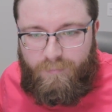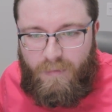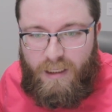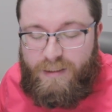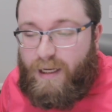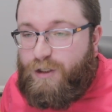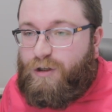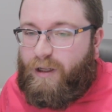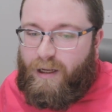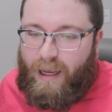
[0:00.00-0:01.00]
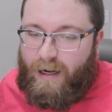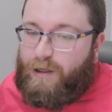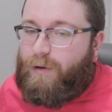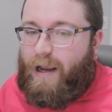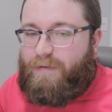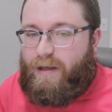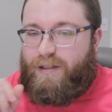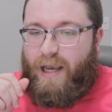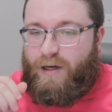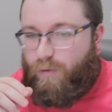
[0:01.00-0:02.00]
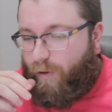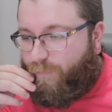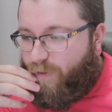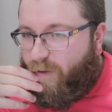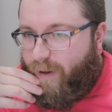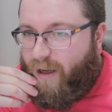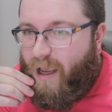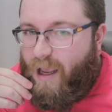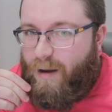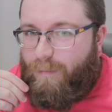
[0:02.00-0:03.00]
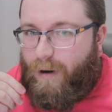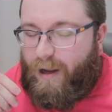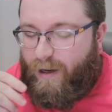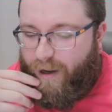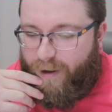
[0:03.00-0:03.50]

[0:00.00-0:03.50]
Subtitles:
essentially, and I don't have the exact quote in front of me, but